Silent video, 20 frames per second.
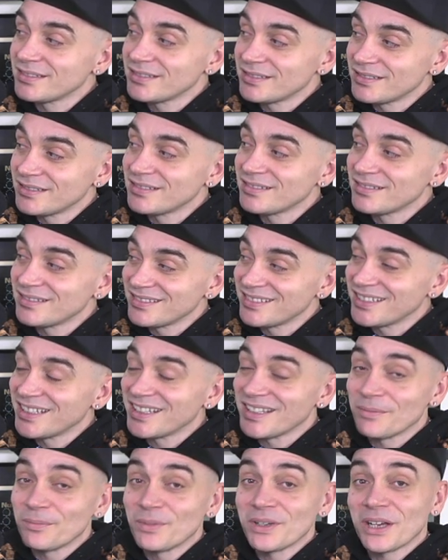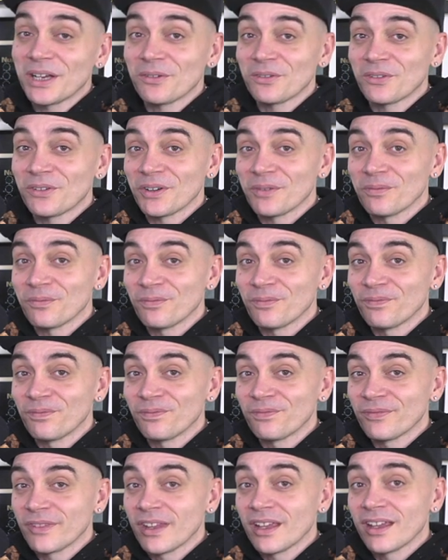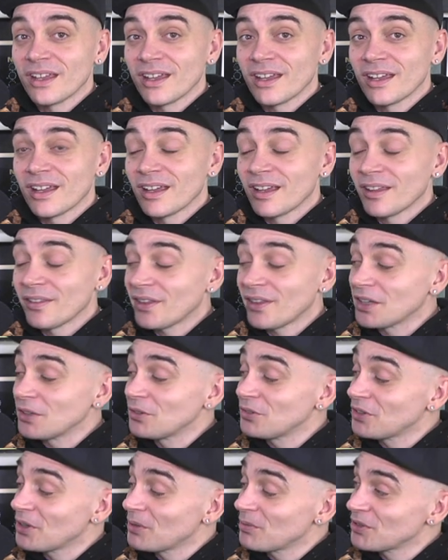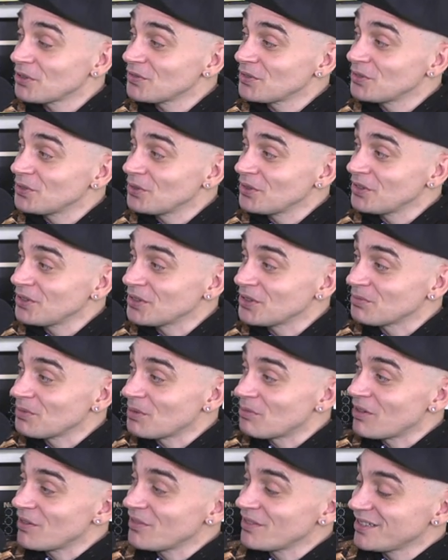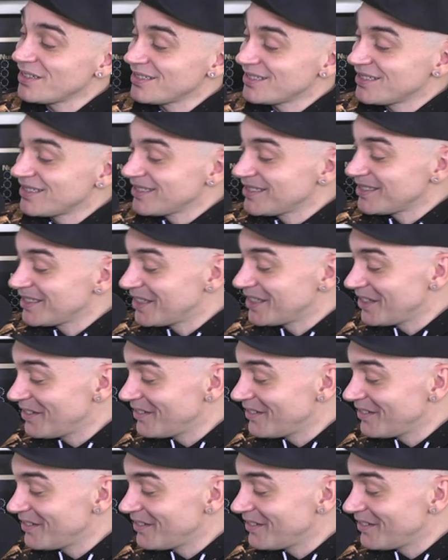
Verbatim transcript: Mm. Yeah, big up Krem. Yeah. Thank you so much for joining us, my no, brother. It's okay.